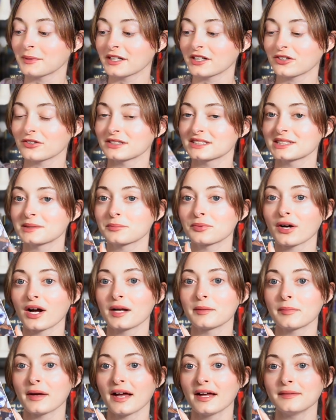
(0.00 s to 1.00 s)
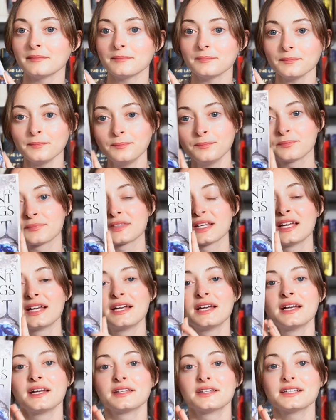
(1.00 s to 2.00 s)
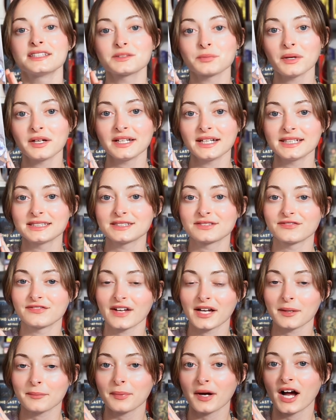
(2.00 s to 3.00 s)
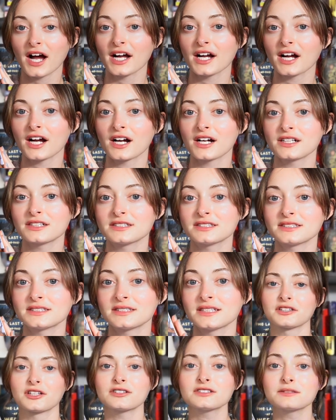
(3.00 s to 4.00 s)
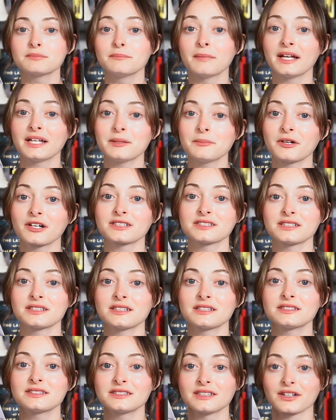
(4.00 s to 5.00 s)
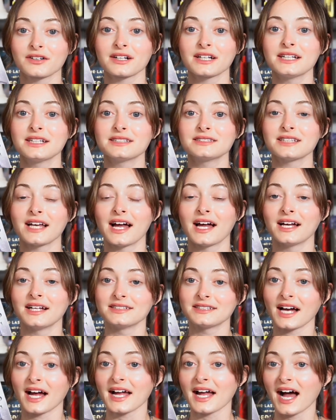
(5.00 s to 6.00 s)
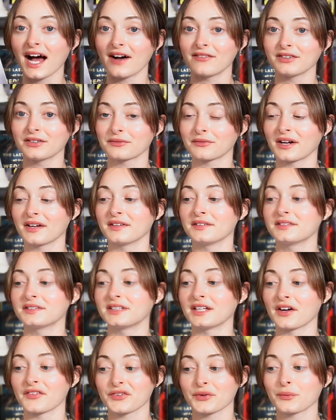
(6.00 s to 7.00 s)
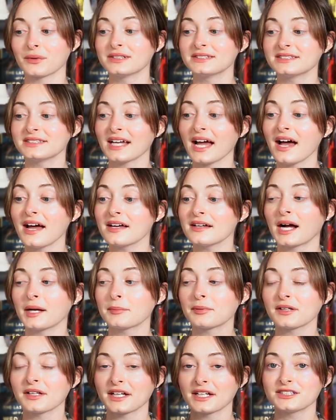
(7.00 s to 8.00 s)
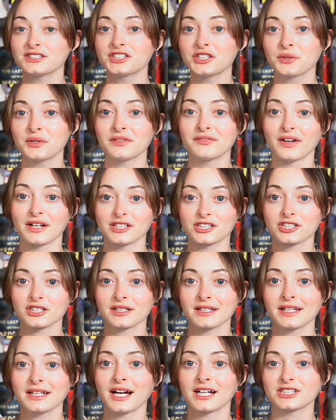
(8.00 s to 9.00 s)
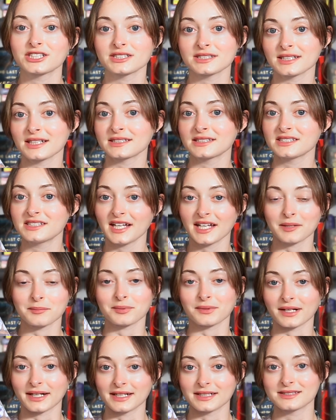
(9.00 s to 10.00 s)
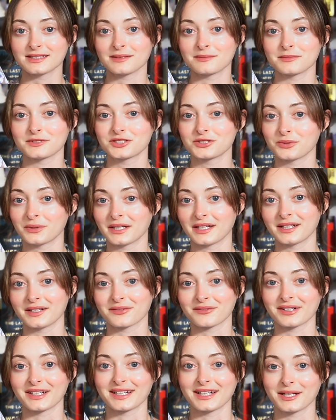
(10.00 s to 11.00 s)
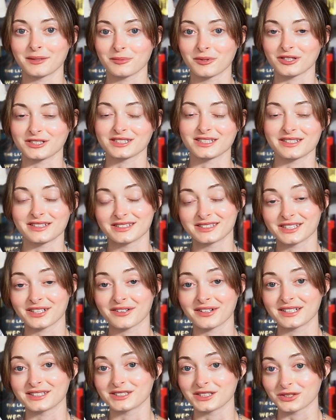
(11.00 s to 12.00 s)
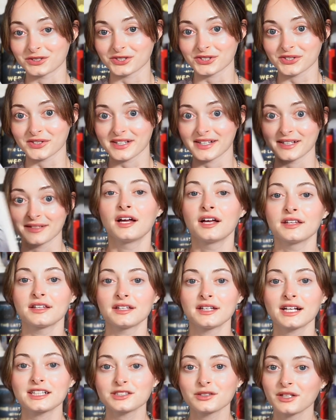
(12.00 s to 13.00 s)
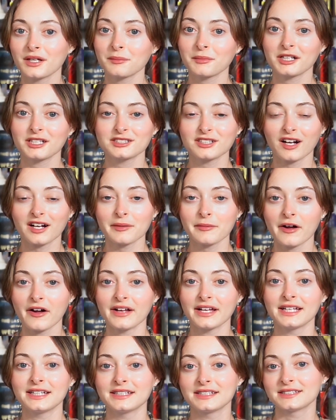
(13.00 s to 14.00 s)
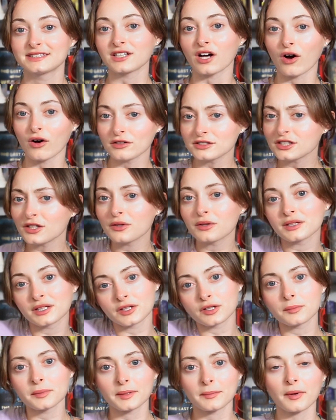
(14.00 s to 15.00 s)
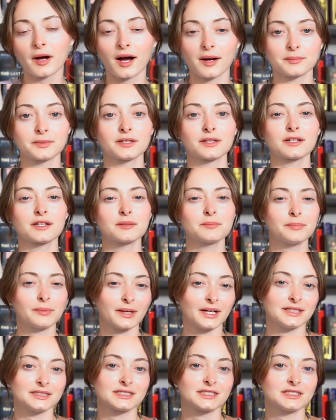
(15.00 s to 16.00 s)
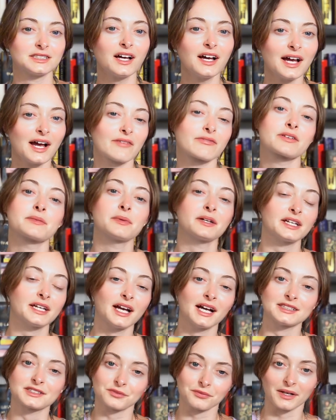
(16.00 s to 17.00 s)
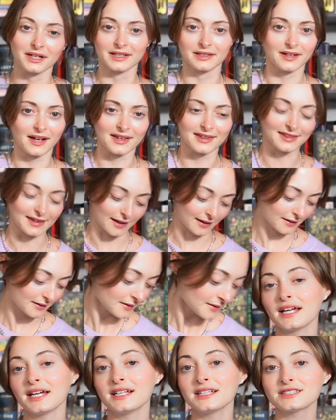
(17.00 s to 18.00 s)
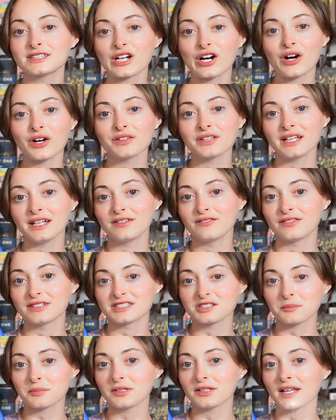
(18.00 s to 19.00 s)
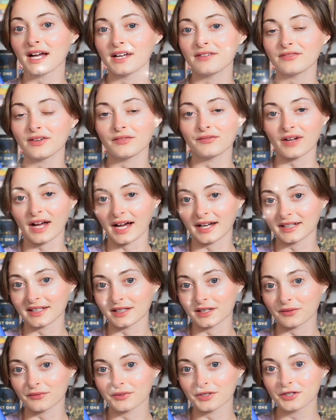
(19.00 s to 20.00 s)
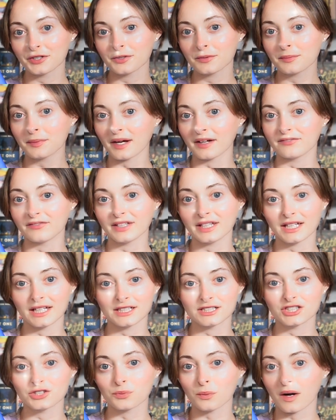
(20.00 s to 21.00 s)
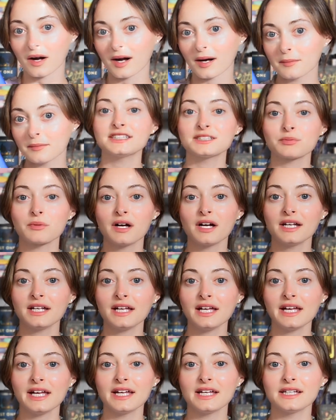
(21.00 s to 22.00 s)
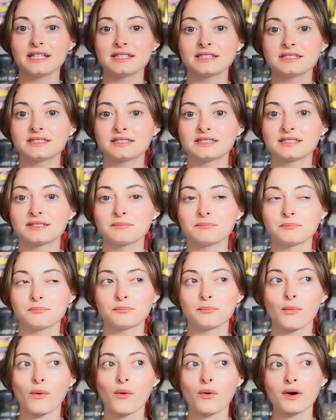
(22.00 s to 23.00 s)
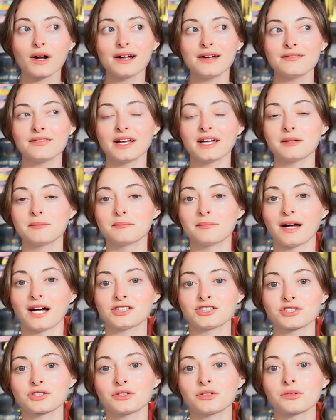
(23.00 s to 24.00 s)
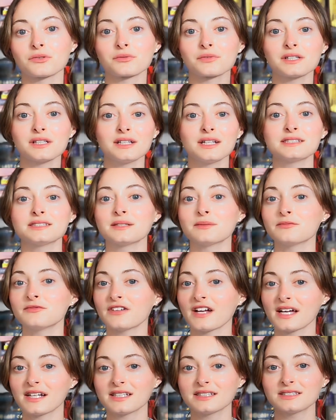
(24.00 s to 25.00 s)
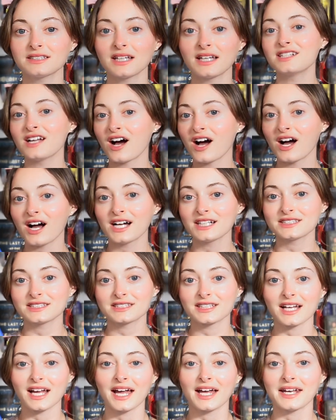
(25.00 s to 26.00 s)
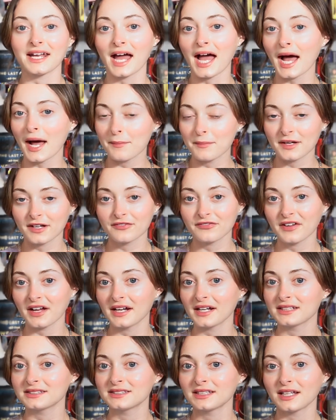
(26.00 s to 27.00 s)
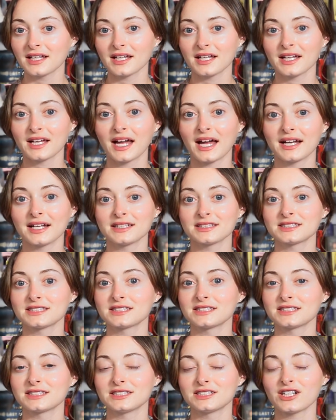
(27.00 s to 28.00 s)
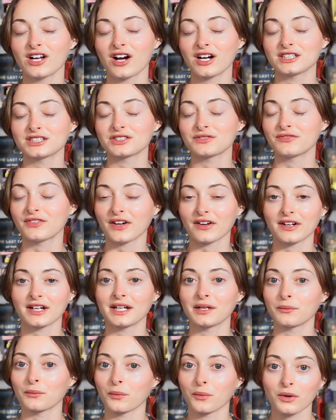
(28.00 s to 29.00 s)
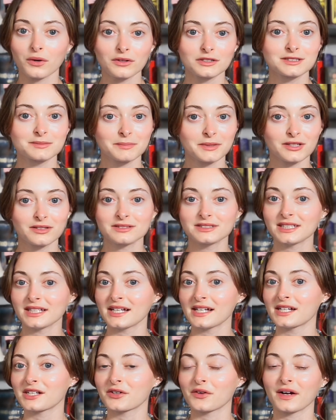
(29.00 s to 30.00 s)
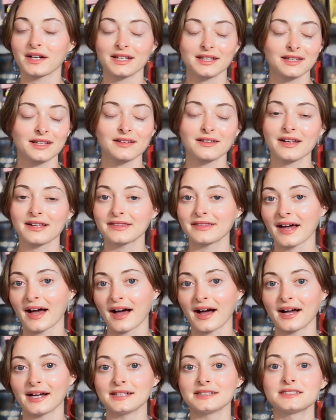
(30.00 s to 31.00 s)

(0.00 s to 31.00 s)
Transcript: Carissa Broadbent. This one is vampires. There's many books in this series and I haven't read the other ones yet. I plan to eventually. I just like to take breaks in between reading books in a series usually. The next one I'm going to talk about is also a little bit popular, but not everybody has read it, I think. is called The Invisible Life of Addie LaRue by V.E. Schwab. This one is more of a magical realism fantasy, not an epic fantasy, and it's not very world building or anything like that.